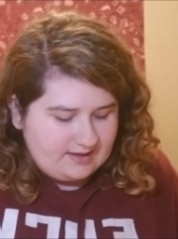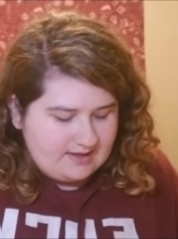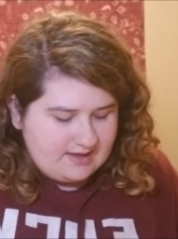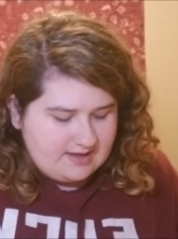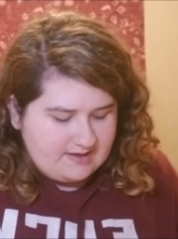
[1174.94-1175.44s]

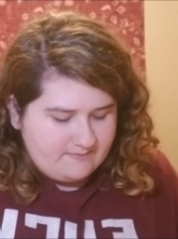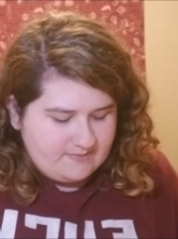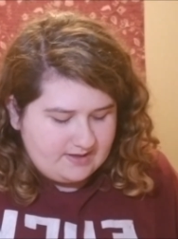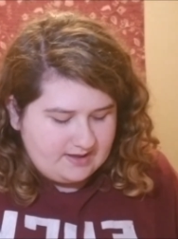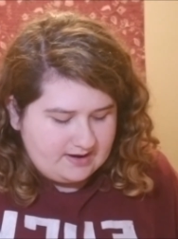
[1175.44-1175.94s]

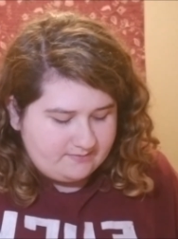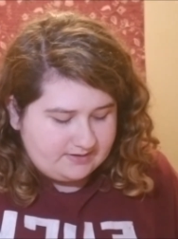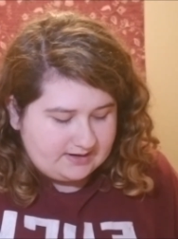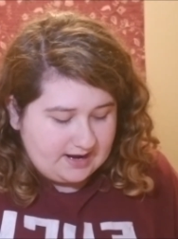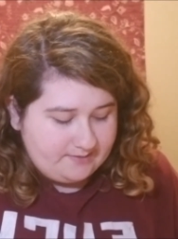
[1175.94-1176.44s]
Um, and I'm
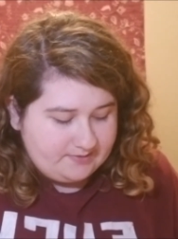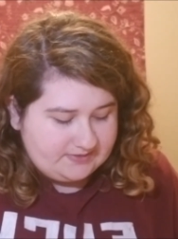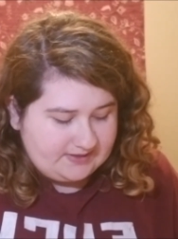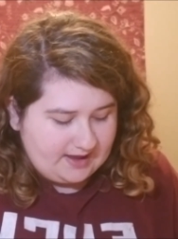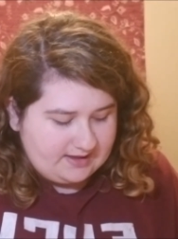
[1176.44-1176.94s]
going to kind of put
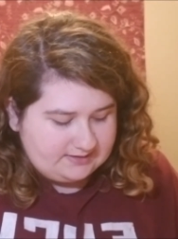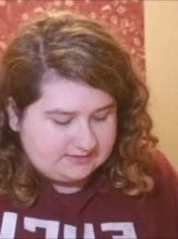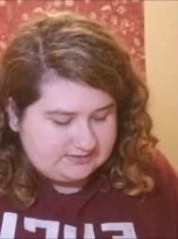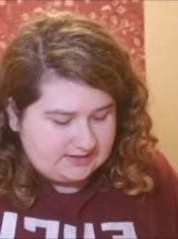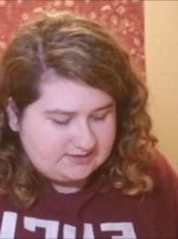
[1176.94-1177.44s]
that in the
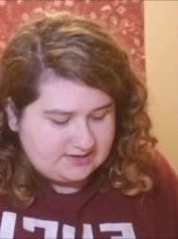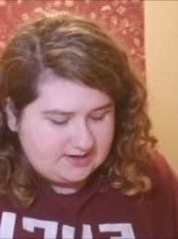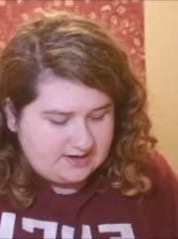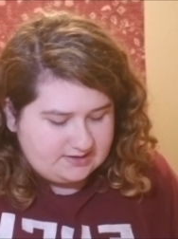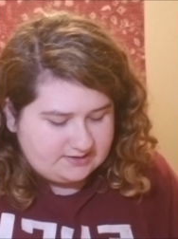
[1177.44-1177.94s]

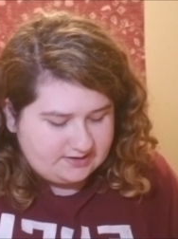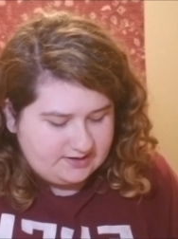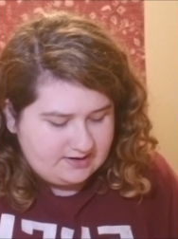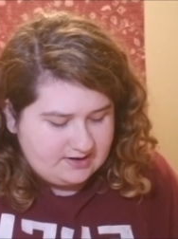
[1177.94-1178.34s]
center under